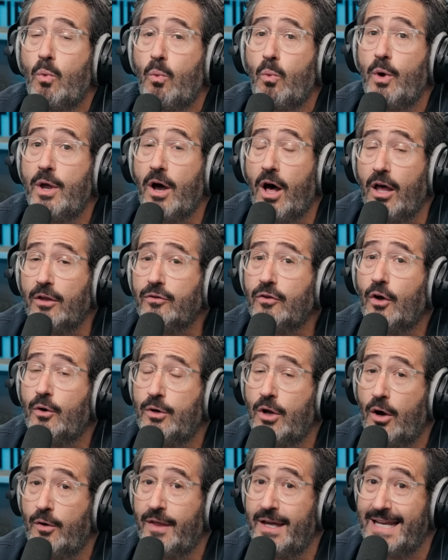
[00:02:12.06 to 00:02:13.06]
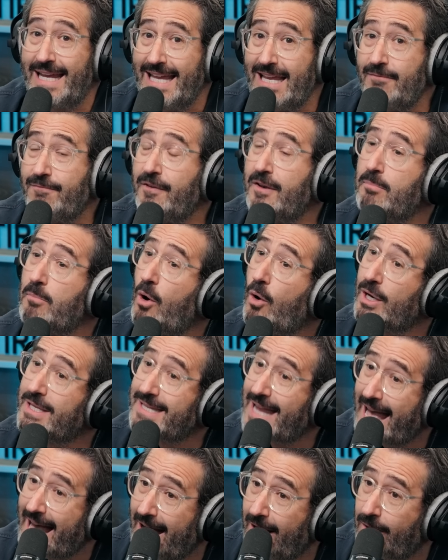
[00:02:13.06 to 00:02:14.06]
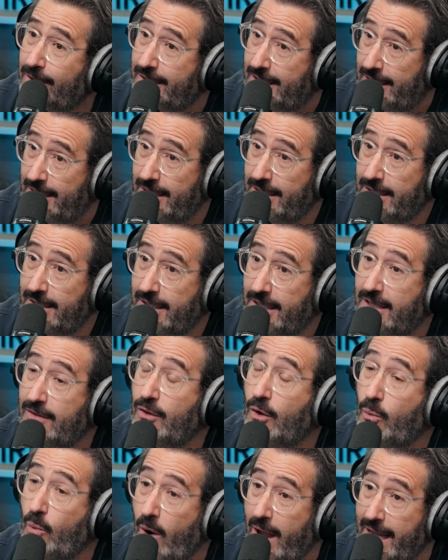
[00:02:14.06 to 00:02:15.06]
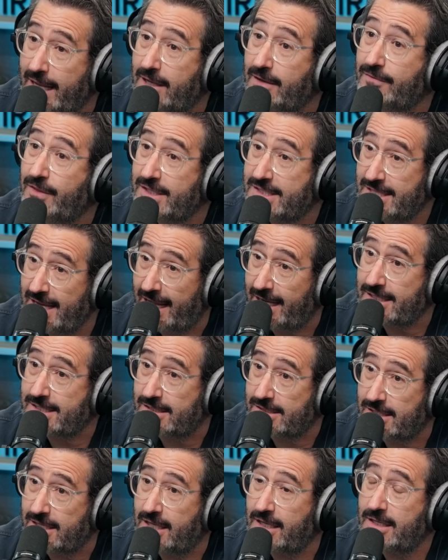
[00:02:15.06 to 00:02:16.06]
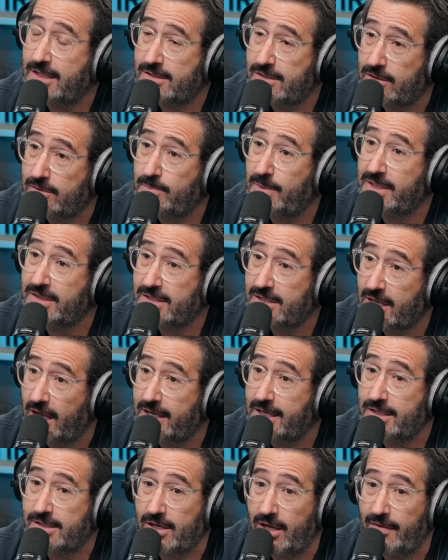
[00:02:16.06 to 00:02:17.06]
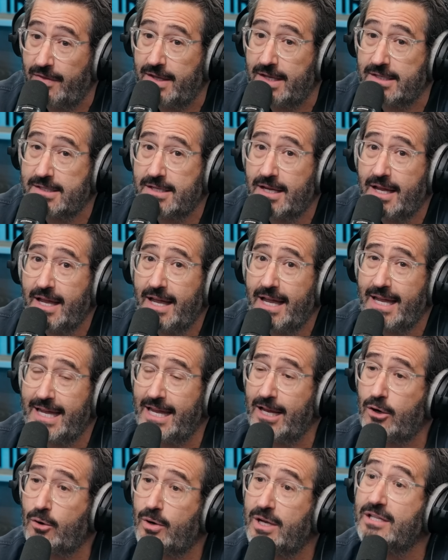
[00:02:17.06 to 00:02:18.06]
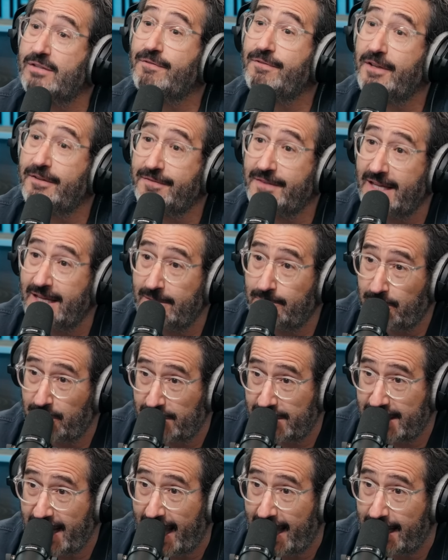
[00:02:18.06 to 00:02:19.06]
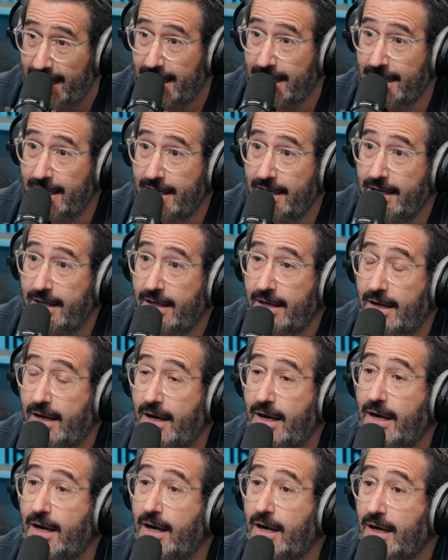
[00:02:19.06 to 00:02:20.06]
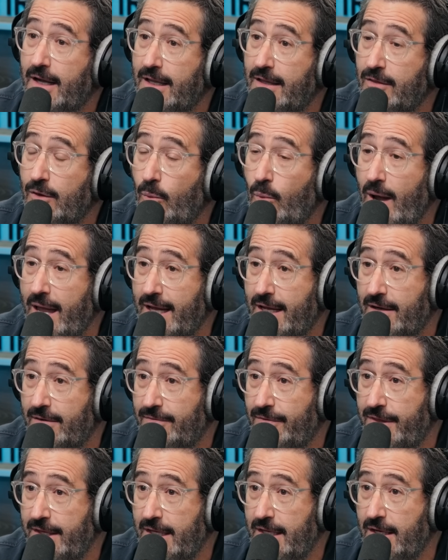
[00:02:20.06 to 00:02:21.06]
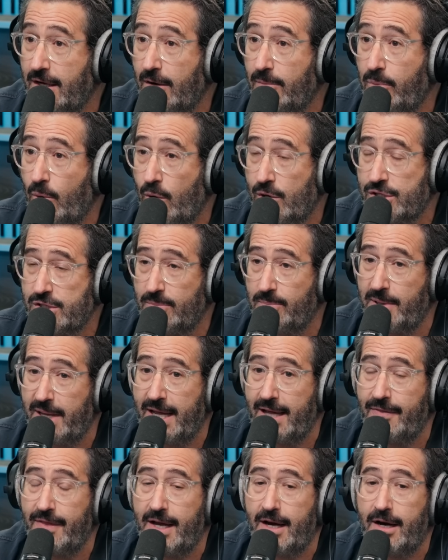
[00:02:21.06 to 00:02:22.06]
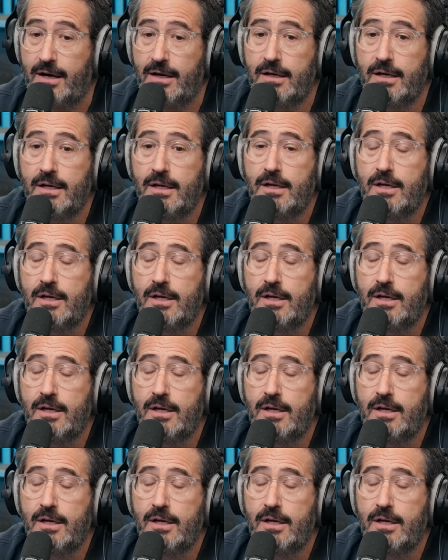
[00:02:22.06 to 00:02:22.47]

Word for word: We also know that infant mortality in the wake of the Texas thing, because there's been studies on this, increased 15% uh, in the wake of the abortion ban there.